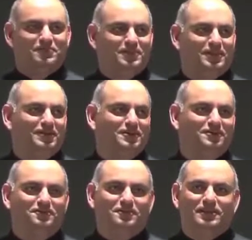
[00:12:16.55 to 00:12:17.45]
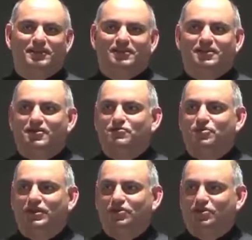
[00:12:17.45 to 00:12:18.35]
the computing